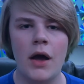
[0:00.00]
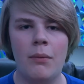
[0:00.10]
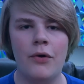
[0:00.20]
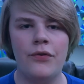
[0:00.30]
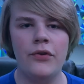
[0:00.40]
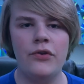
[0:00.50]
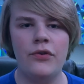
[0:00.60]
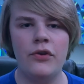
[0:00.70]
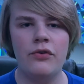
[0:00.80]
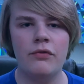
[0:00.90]
Whilst this
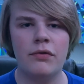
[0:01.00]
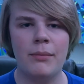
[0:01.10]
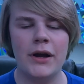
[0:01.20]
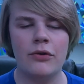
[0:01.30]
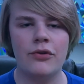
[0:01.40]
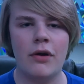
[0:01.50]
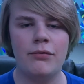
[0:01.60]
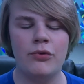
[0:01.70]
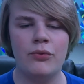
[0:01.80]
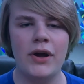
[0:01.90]
decision for
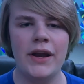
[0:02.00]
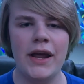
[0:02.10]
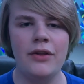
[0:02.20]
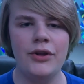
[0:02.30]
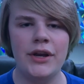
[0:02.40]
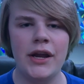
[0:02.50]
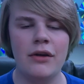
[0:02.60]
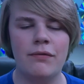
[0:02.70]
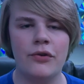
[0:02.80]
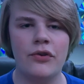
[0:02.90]
Microsoft was quite
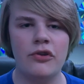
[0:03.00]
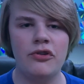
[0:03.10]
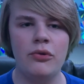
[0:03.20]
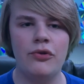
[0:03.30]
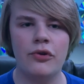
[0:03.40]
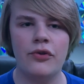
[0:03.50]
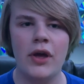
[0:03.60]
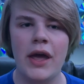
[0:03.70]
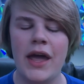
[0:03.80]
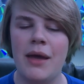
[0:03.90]
alienating for such users,
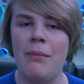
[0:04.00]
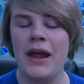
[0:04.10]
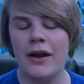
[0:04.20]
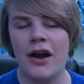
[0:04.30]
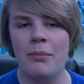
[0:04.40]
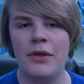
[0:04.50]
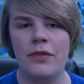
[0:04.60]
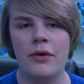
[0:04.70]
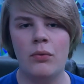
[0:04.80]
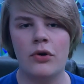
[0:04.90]
it may not have
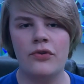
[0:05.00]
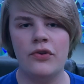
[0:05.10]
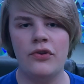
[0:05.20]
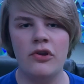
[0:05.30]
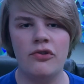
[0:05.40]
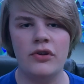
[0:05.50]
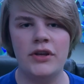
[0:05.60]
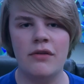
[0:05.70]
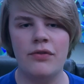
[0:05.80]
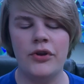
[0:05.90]
been the worst decision
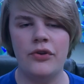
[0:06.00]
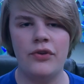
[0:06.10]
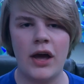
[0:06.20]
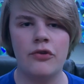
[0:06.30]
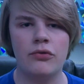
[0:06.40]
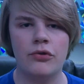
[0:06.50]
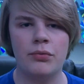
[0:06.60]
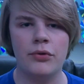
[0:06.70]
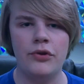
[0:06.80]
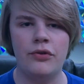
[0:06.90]
given the disastrous
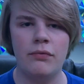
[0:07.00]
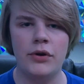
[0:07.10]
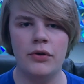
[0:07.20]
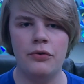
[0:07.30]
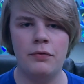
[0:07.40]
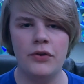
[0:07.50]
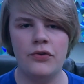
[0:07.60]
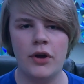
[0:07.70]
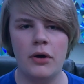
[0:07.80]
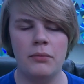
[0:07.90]
release of Windows
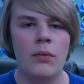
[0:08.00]
Vista.